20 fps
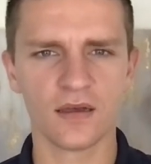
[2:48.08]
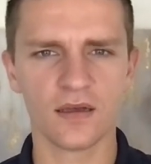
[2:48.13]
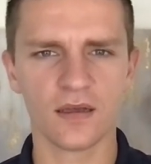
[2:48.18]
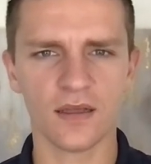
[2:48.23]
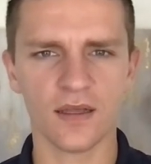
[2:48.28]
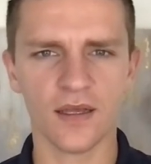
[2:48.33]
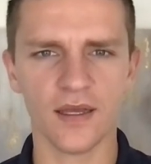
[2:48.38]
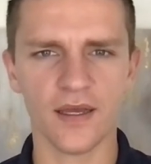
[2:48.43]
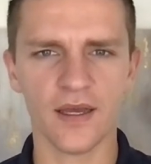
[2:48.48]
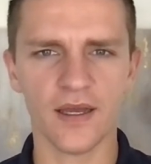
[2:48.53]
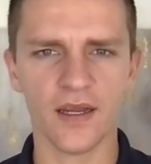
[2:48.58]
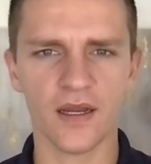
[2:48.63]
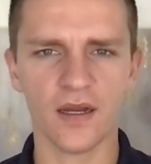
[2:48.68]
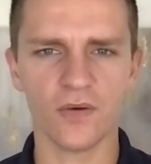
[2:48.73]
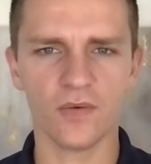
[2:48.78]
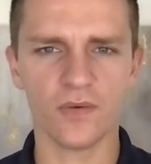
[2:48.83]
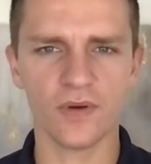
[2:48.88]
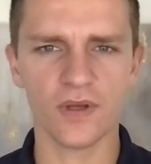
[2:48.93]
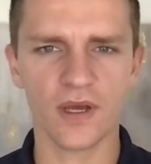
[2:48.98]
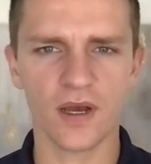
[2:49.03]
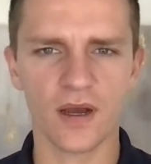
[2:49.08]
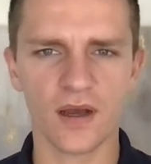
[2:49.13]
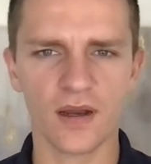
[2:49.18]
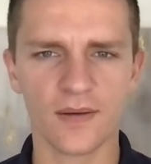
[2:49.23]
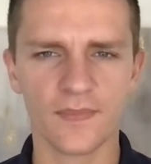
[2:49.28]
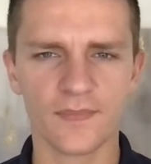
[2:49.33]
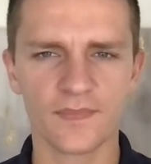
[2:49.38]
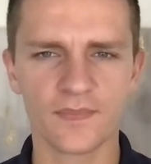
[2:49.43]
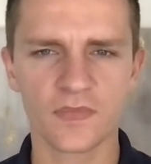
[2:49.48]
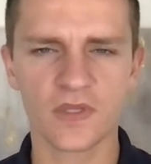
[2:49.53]
there we are.
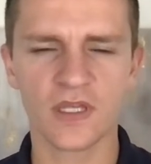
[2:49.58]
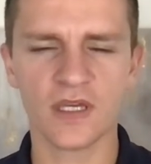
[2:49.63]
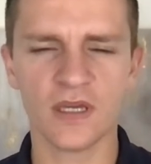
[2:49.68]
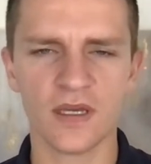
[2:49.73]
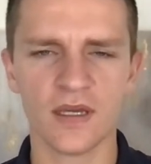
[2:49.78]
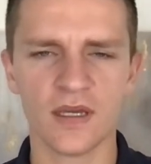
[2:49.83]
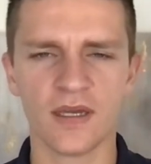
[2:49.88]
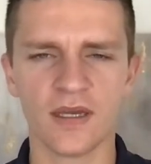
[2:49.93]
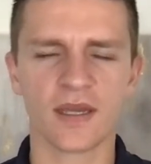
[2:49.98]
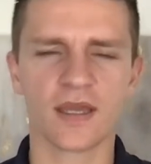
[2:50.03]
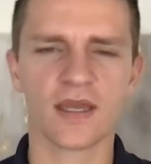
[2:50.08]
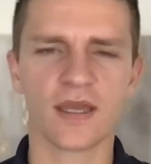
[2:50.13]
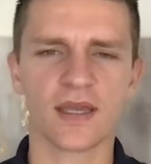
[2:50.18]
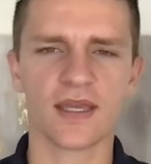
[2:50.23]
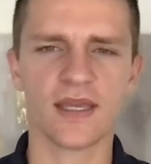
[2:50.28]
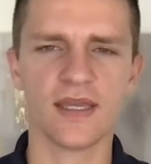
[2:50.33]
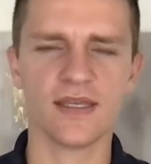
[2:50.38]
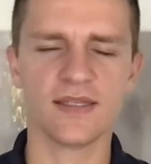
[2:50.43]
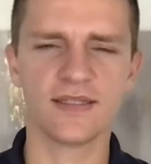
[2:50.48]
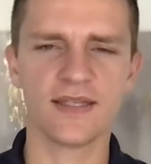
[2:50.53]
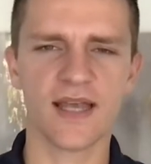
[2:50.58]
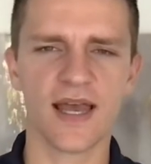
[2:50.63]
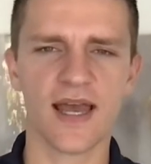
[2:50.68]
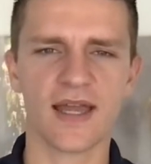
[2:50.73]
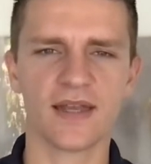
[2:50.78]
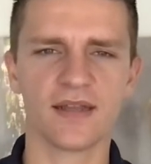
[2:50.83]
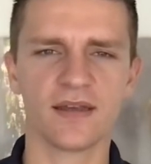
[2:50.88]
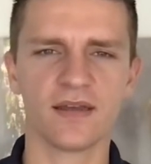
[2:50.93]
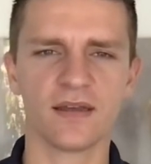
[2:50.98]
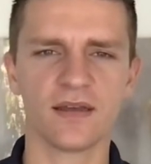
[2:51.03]
He
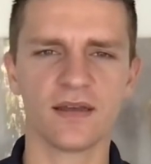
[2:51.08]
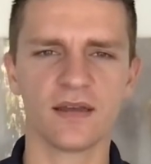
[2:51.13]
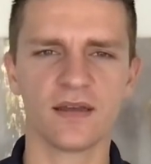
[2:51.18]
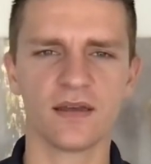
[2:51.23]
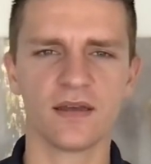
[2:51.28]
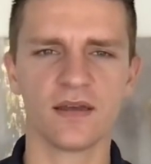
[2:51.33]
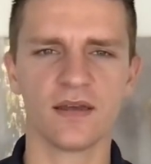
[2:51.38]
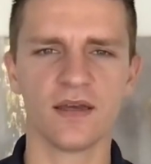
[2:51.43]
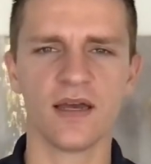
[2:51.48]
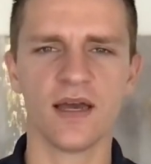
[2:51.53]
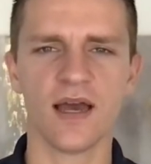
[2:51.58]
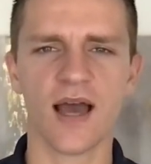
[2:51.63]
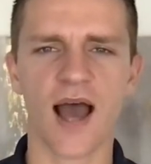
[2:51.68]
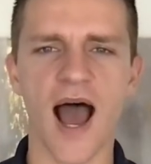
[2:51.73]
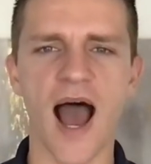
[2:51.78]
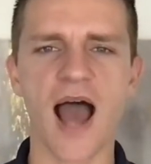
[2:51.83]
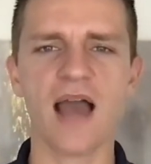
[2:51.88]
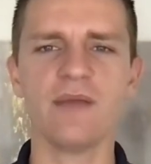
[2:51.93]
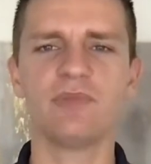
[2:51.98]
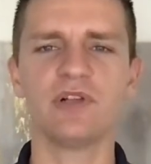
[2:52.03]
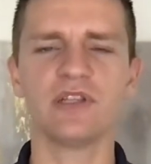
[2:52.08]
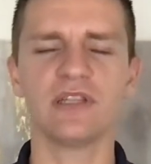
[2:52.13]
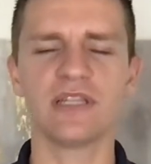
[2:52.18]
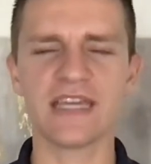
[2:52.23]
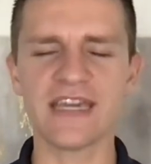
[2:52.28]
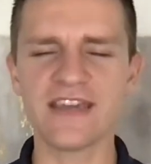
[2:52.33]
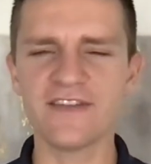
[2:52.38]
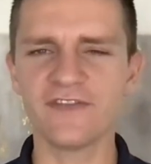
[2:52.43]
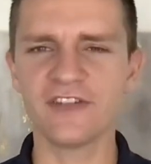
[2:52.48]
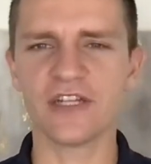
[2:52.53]
said, I
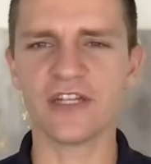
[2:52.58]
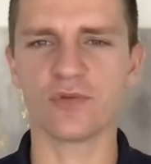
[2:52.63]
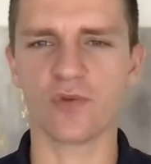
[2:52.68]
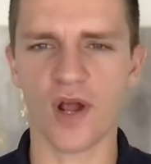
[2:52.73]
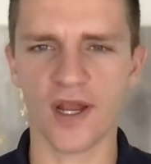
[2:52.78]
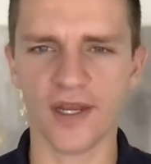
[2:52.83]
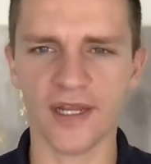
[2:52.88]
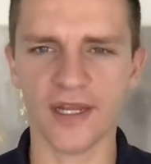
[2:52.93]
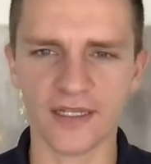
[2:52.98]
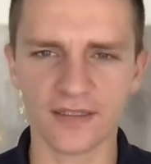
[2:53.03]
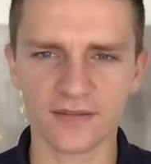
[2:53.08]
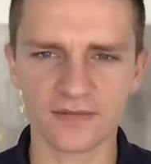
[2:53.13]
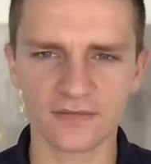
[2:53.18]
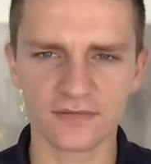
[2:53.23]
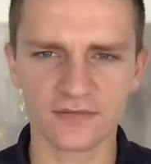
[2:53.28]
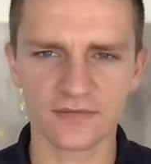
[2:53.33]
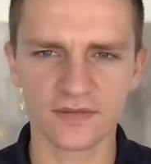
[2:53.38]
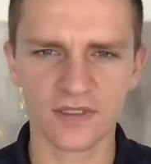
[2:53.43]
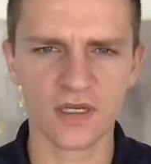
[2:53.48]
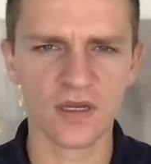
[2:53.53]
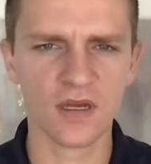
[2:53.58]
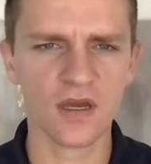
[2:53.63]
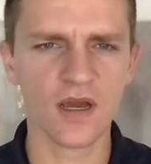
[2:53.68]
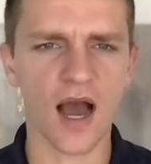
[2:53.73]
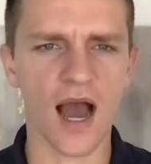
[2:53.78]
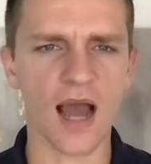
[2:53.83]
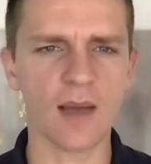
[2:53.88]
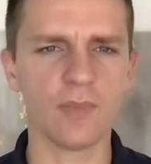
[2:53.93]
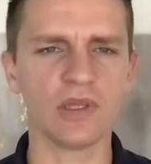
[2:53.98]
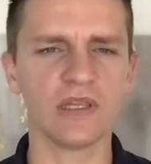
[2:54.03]
believed in running.
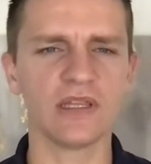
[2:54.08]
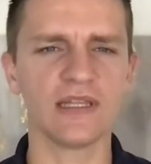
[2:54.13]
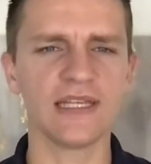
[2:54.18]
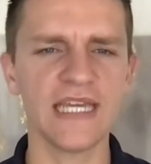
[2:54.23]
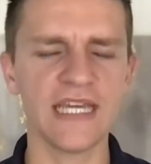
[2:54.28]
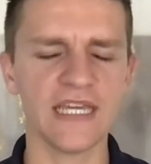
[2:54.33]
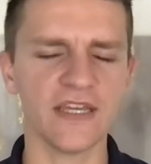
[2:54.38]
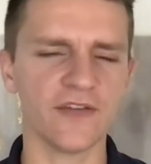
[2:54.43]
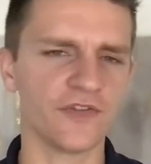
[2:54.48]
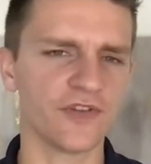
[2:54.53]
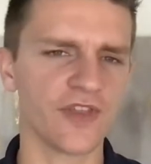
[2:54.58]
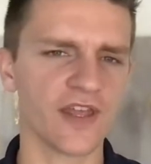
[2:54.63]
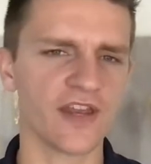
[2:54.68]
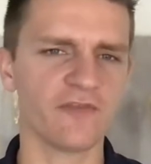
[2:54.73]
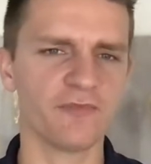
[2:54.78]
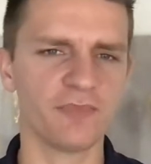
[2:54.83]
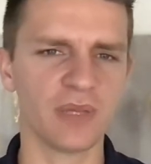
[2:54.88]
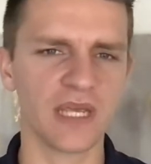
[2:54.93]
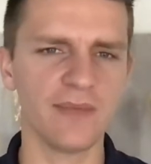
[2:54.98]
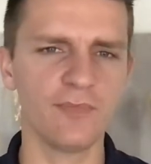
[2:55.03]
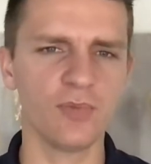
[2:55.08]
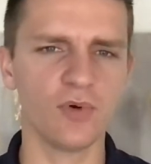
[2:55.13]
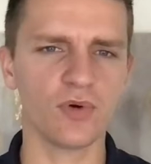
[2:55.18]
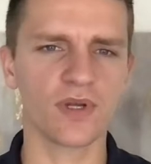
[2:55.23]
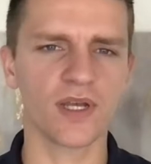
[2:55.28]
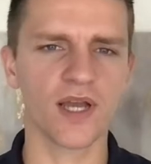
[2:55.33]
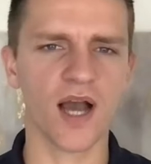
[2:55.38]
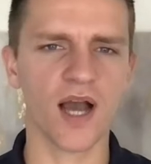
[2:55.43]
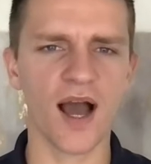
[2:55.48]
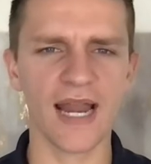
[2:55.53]
I believed that if people
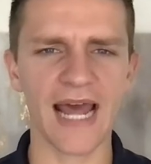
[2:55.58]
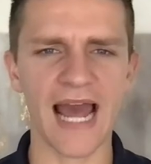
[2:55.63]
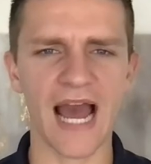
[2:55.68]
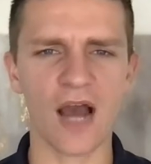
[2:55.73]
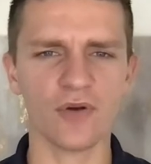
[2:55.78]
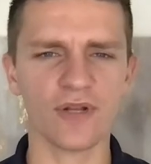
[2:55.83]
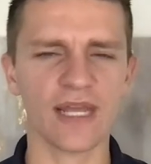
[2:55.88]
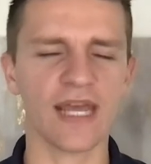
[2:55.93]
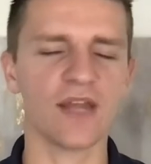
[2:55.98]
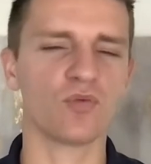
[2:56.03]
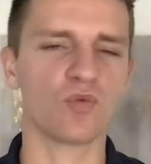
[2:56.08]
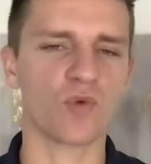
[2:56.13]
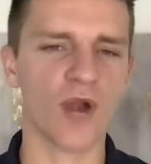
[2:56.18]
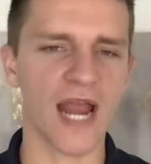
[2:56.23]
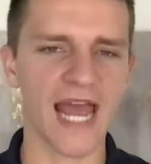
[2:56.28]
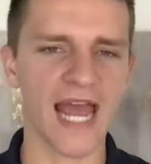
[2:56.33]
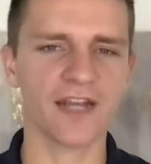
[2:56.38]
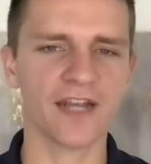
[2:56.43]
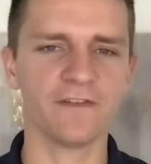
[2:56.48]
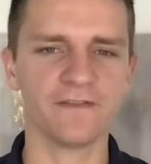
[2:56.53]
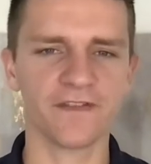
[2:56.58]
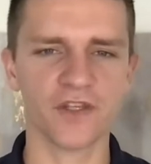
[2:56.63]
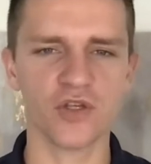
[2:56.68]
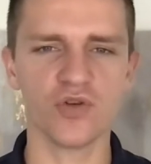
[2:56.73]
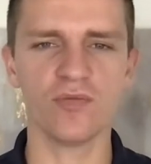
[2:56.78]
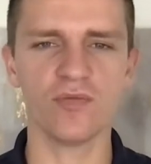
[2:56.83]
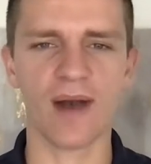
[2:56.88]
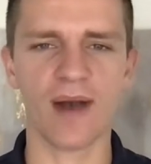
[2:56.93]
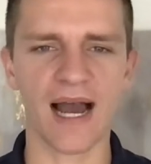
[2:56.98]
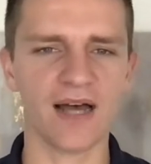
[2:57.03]
got out and ran a few
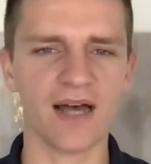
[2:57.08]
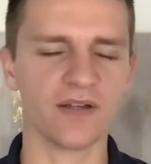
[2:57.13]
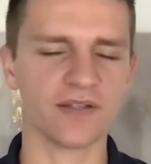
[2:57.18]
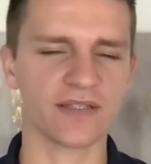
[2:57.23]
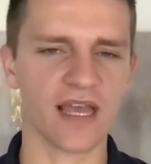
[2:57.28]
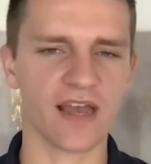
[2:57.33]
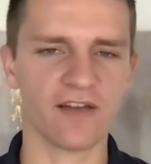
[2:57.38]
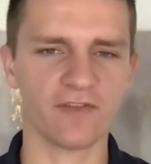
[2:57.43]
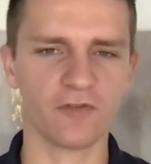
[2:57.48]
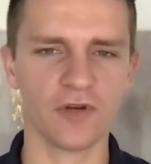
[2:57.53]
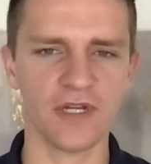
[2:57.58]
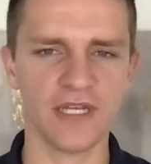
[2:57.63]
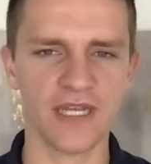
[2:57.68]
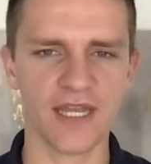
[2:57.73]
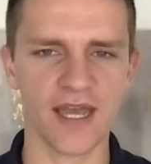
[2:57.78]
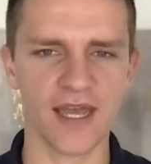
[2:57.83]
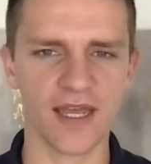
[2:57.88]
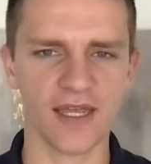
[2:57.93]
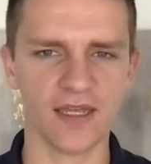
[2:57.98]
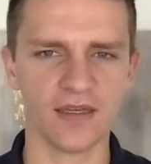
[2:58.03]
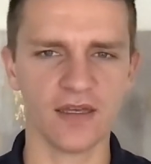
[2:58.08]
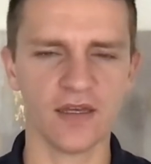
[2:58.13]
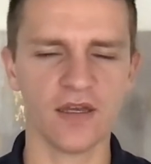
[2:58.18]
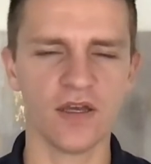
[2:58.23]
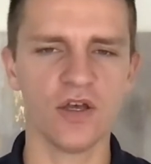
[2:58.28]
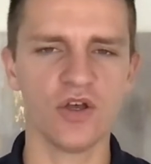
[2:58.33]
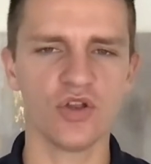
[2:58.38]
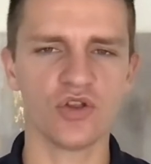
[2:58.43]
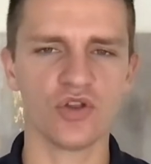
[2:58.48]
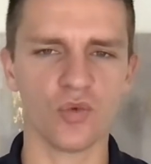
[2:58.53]
miles every day,
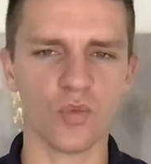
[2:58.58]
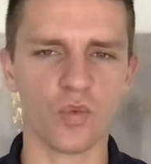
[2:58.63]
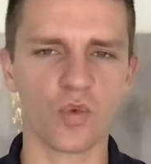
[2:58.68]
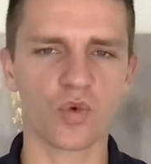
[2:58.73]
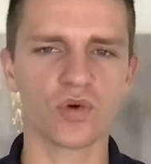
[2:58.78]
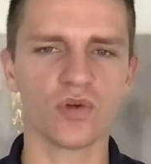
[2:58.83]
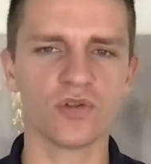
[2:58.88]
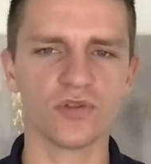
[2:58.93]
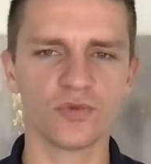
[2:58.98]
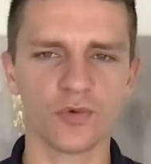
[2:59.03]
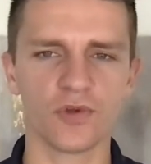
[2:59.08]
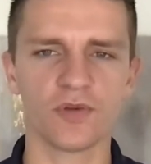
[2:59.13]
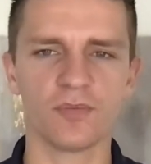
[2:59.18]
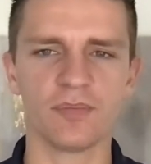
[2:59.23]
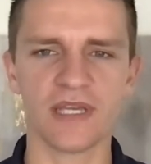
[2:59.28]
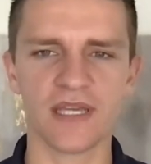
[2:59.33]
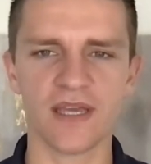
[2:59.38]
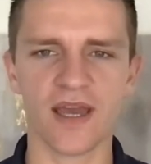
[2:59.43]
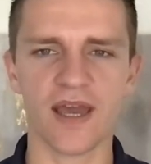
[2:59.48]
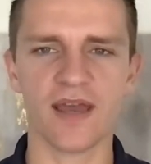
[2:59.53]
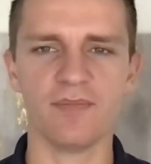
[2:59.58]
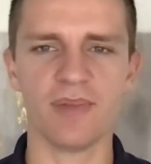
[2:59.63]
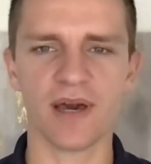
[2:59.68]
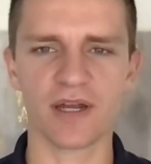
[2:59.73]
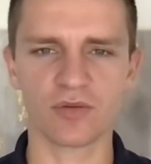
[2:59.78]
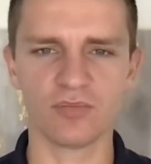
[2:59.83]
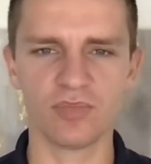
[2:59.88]
the world would be a better